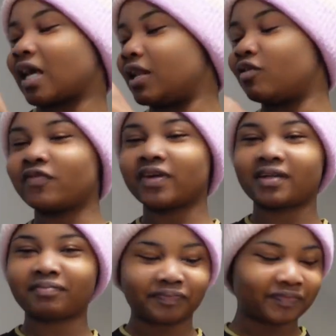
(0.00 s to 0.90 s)
Love
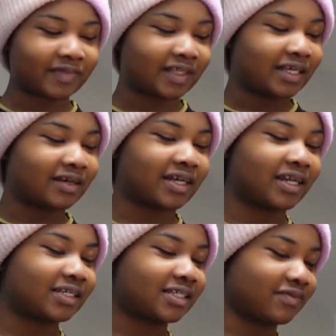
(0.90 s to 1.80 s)
it. Okay,
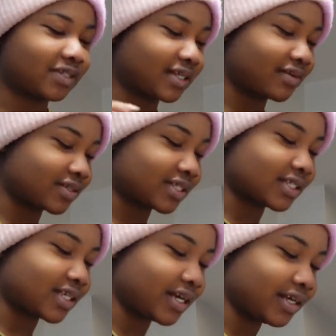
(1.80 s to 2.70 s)
let's see what else
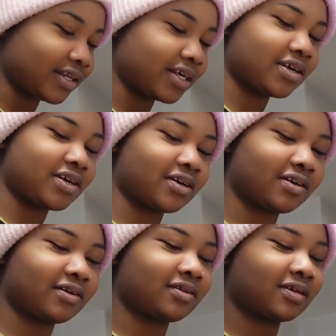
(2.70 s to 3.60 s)
is in
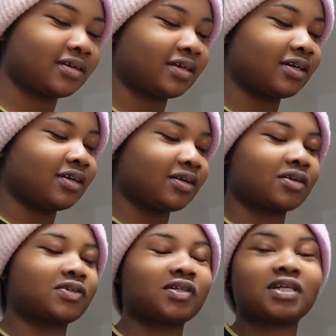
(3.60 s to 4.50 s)
here. Okay,
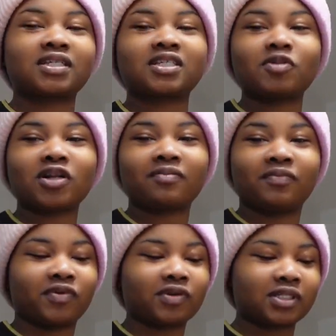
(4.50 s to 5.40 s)
so there's a smaller
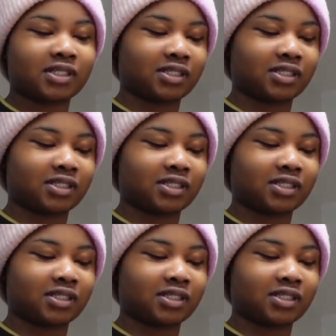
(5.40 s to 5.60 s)
box